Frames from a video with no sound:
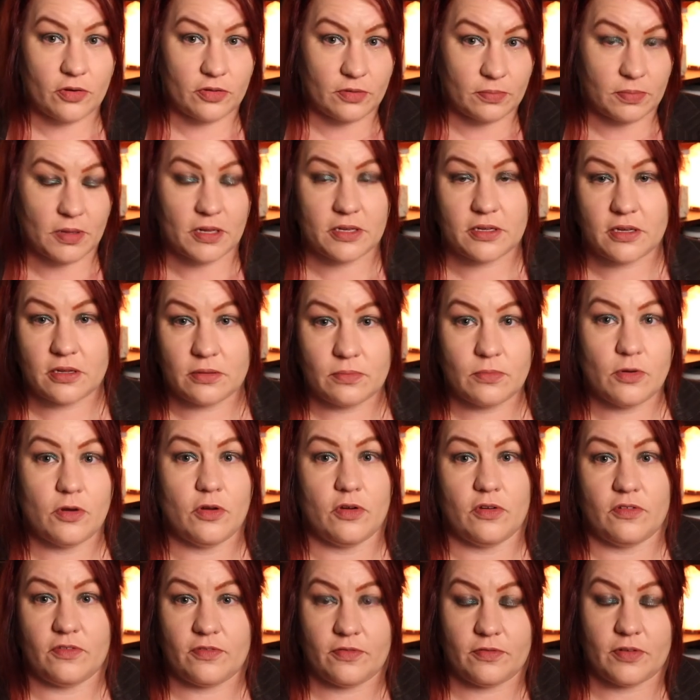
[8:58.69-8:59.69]
the blood can
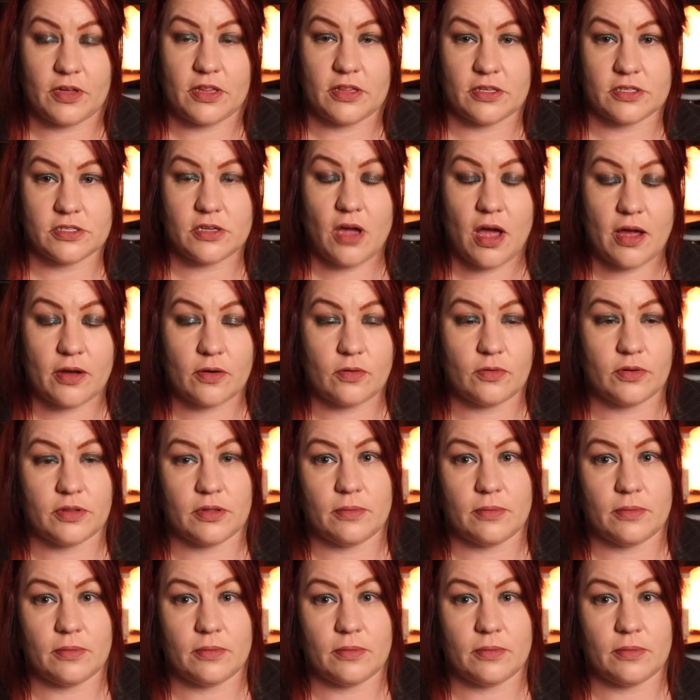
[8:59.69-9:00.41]
move in the cycle,